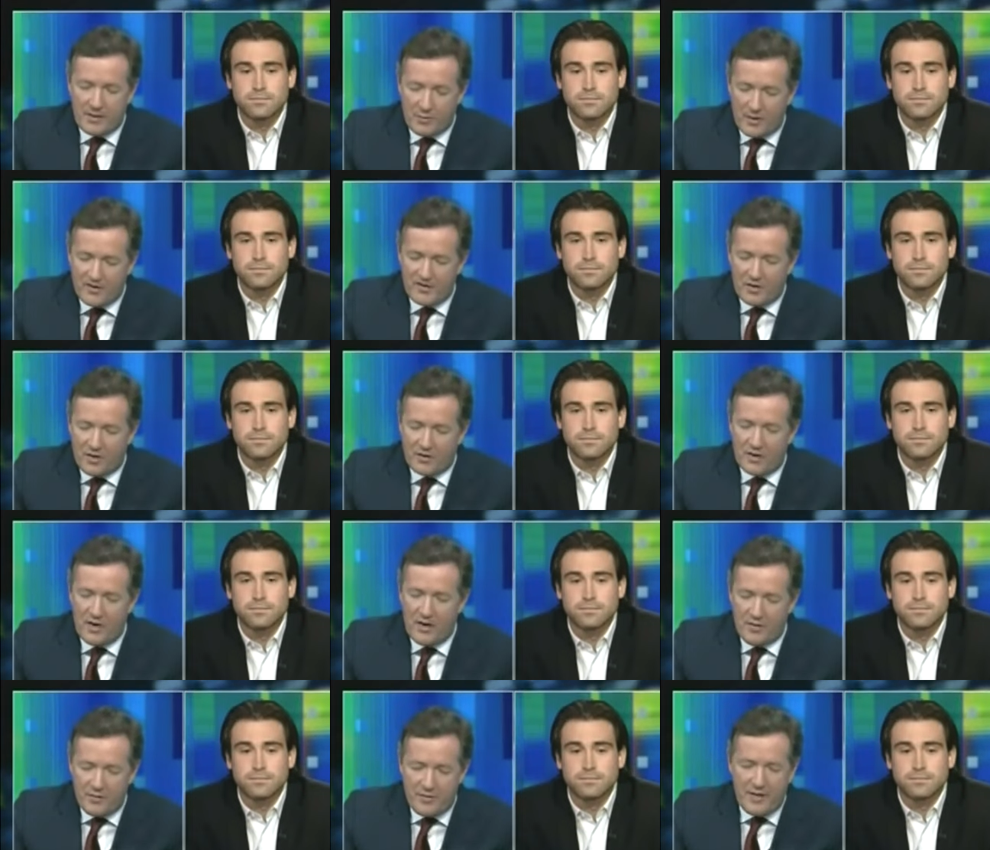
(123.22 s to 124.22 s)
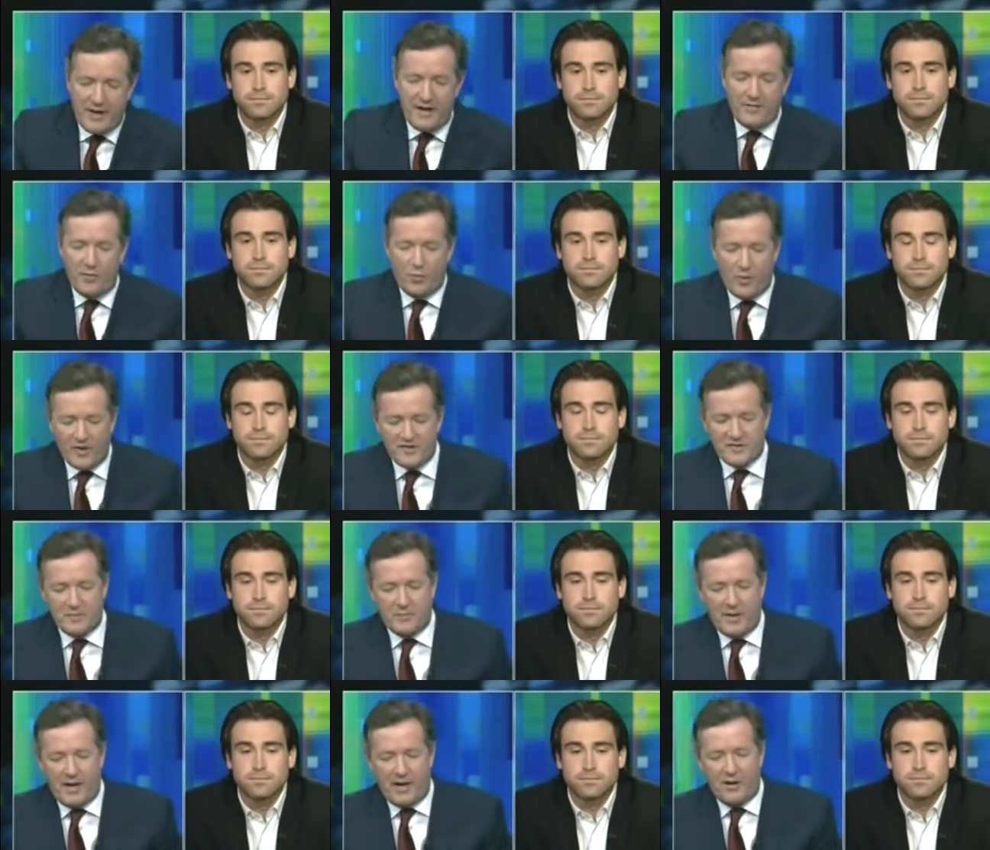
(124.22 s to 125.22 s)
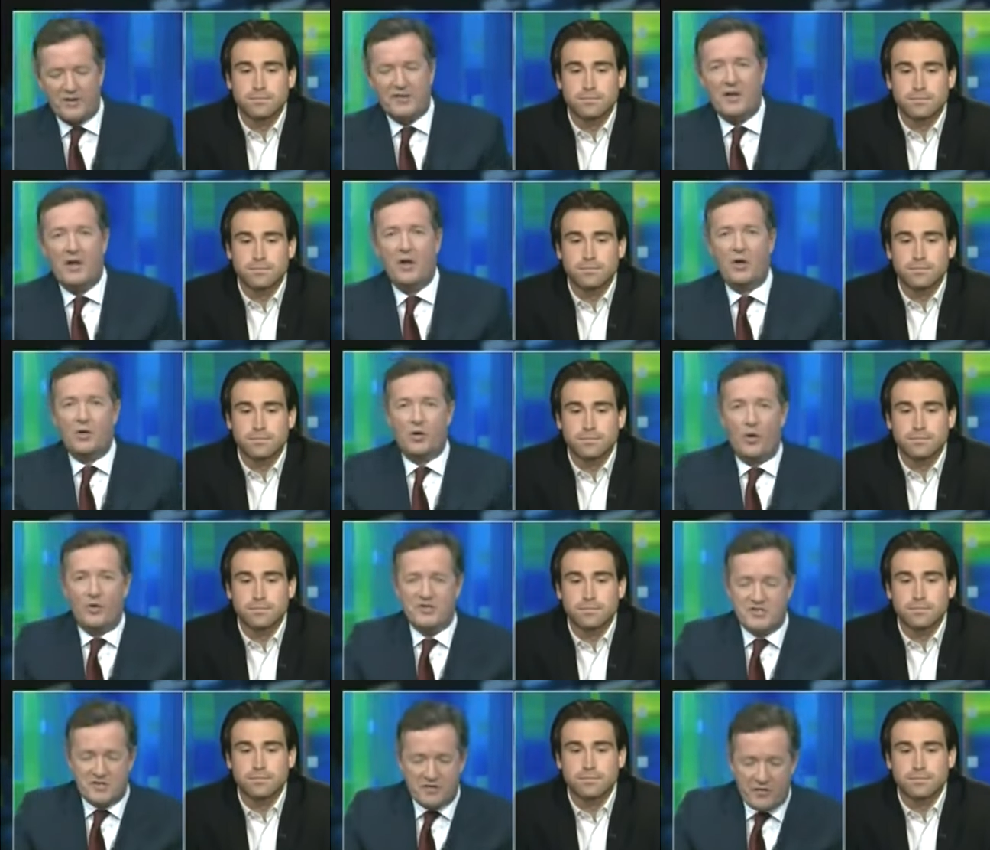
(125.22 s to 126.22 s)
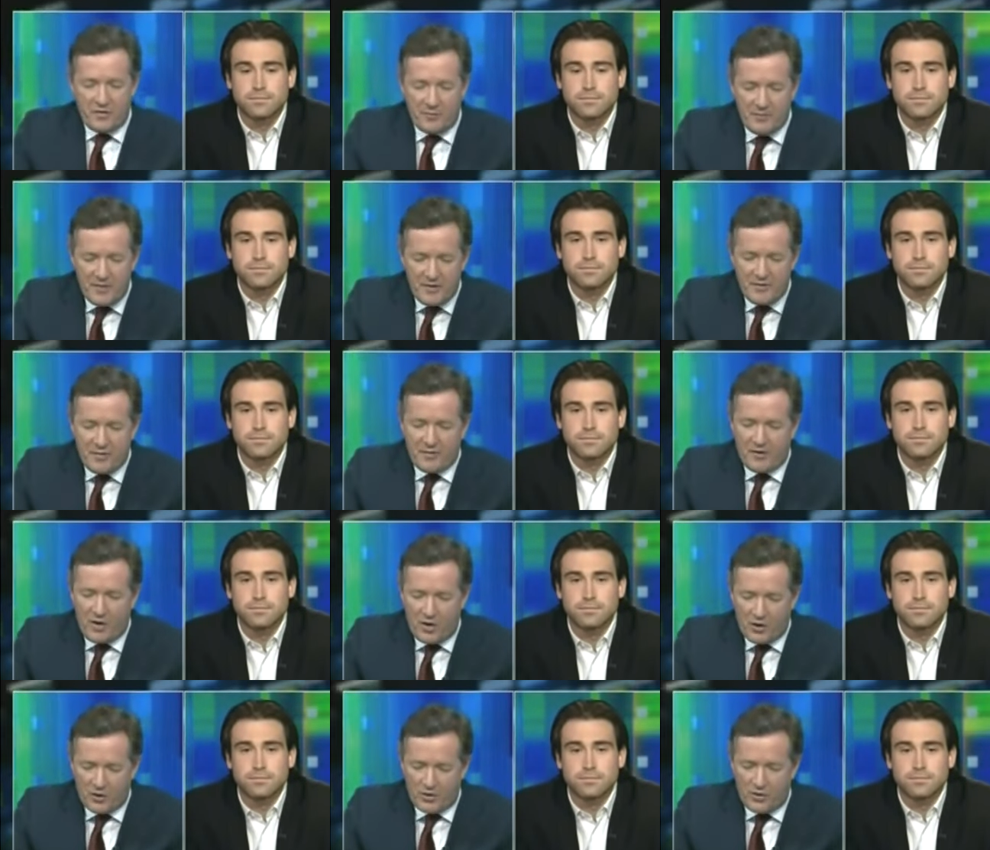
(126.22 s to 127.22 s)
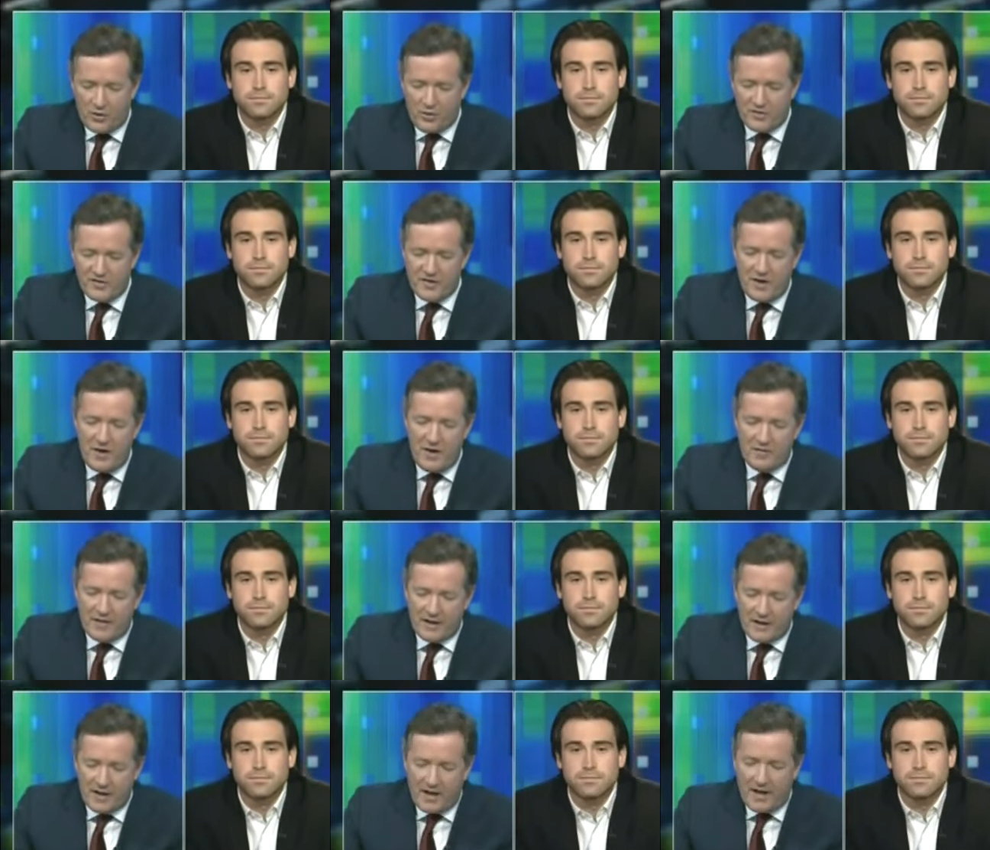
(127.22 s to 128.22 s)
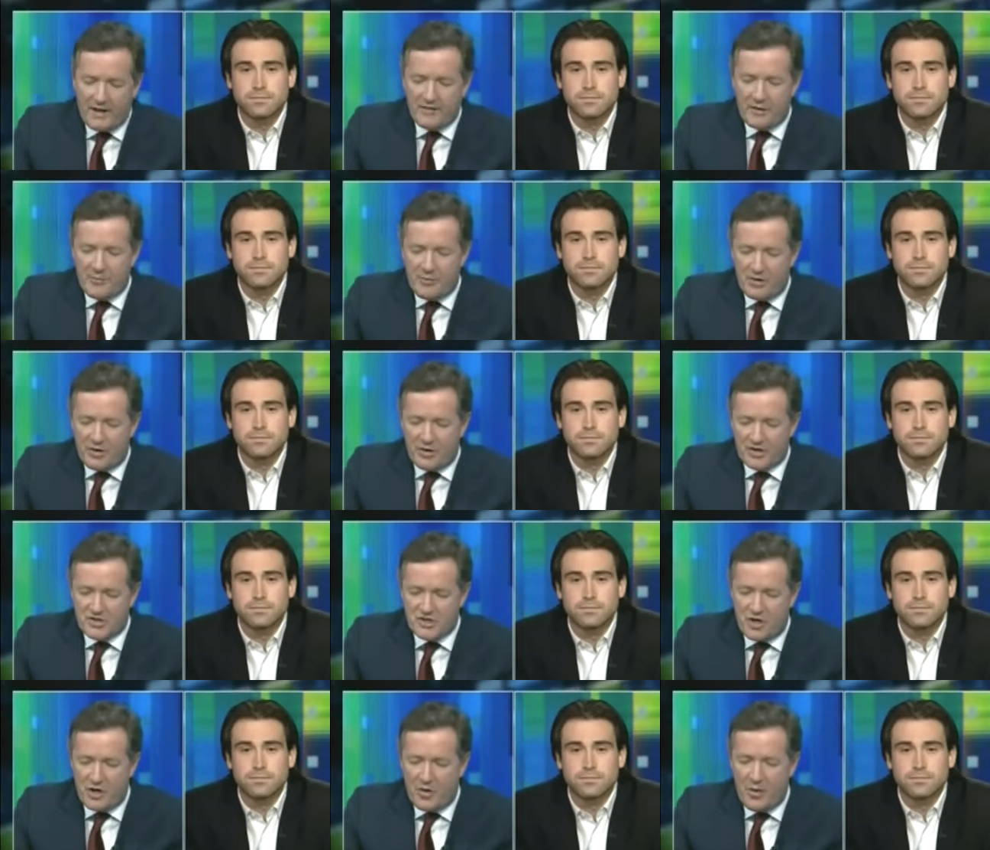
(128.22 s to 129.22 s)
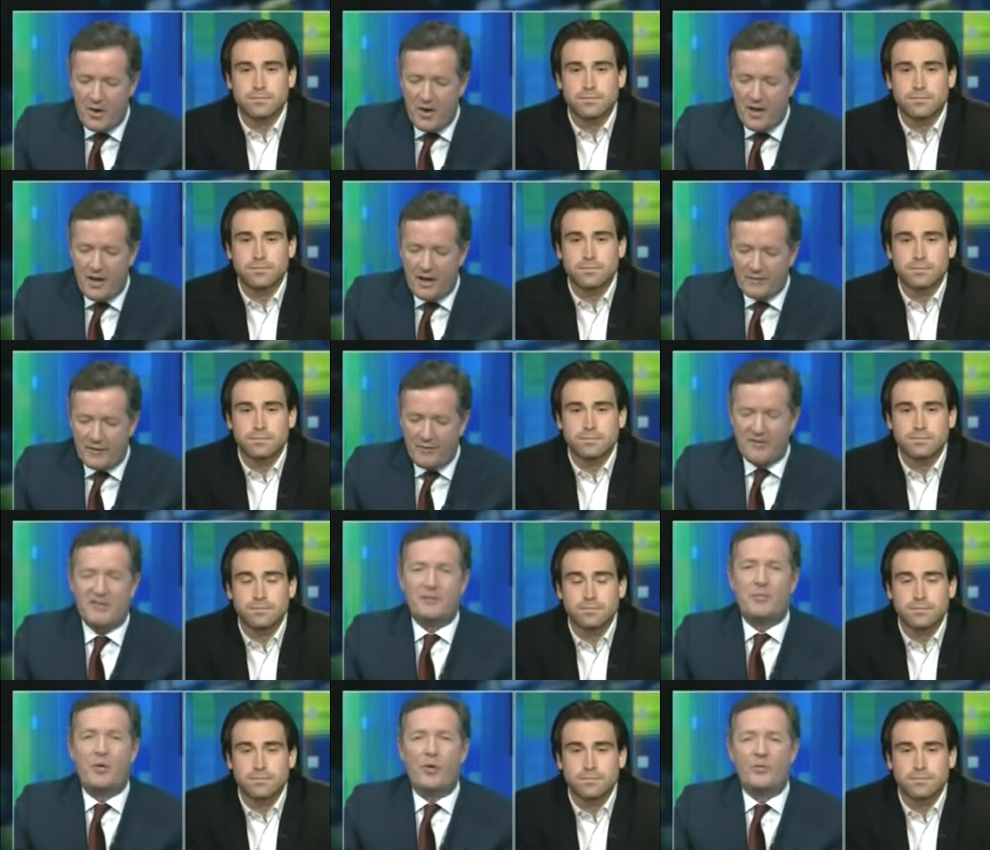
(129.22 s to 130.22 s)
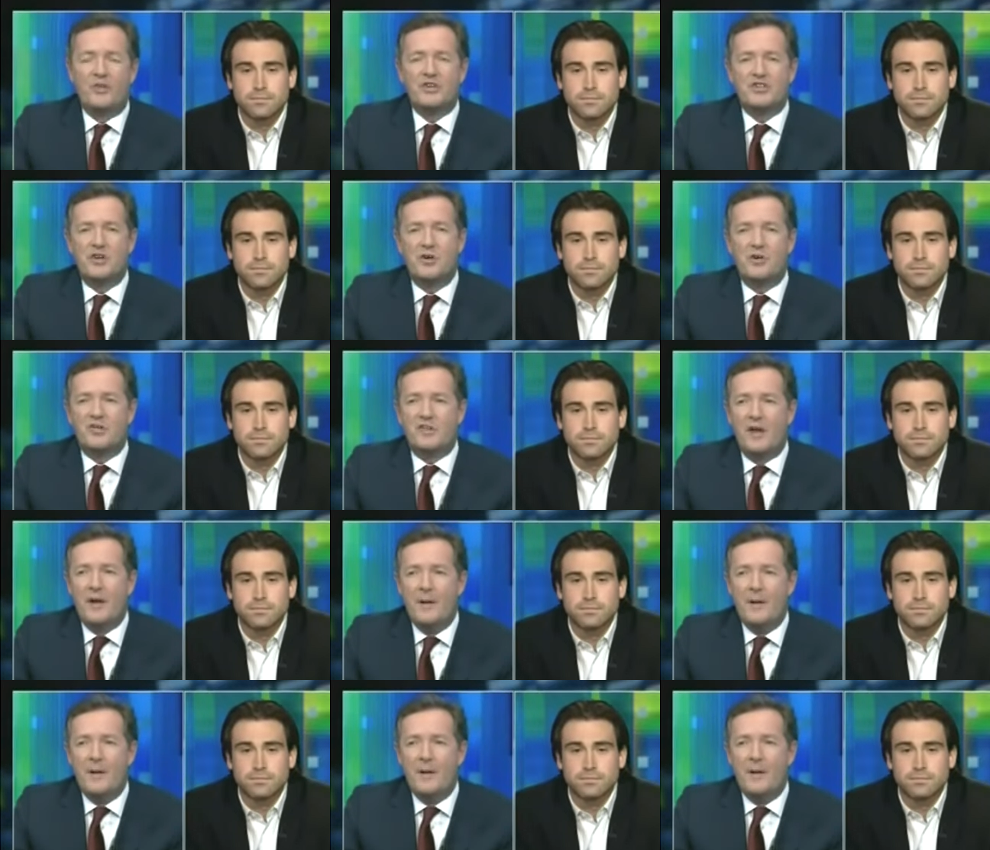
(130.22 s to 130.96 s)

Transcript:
Speaker 1: He went on, They, the Western powers, launched the myth of the Holocaust. They lied, they put on a show, and then they support the Jews.